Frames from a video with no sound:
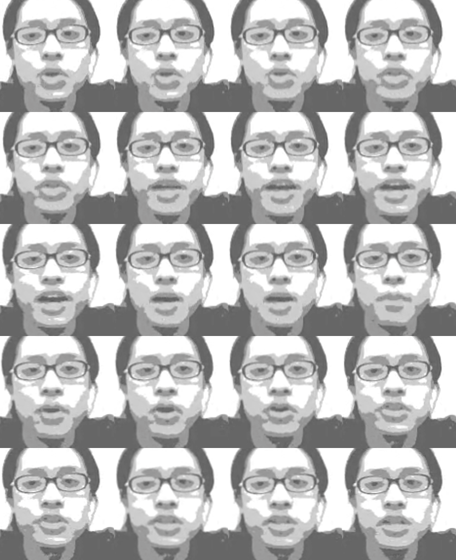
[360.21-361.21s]
will tell
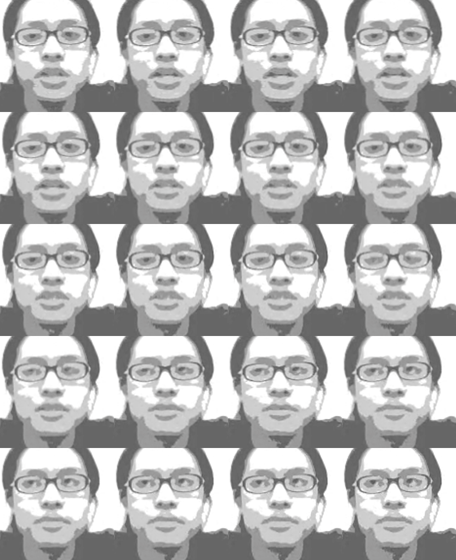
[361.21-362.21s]
you that a person
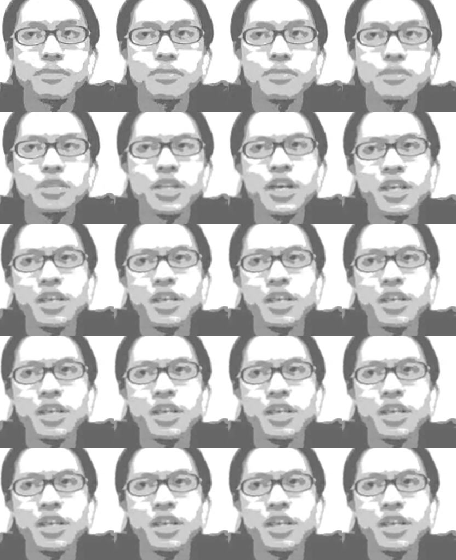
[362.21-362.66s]
is